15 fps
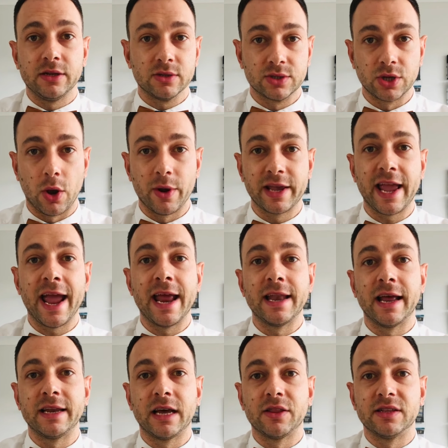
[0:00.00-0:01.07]
So again,
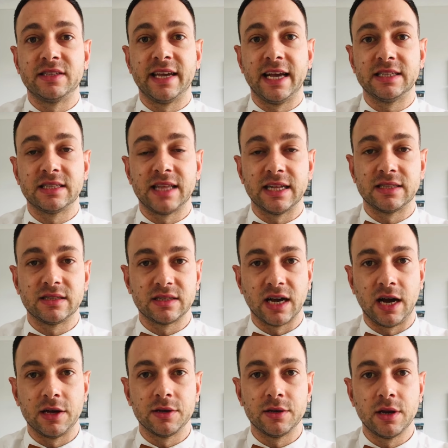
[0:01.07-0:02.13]
another test that's
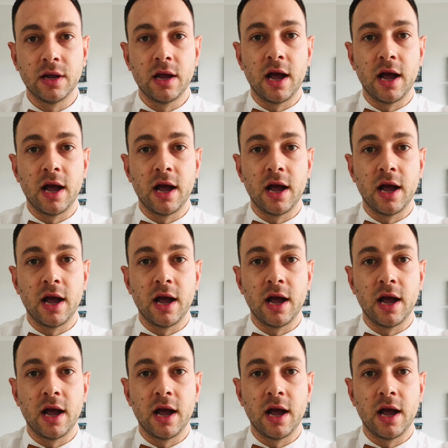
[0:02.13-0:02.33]
done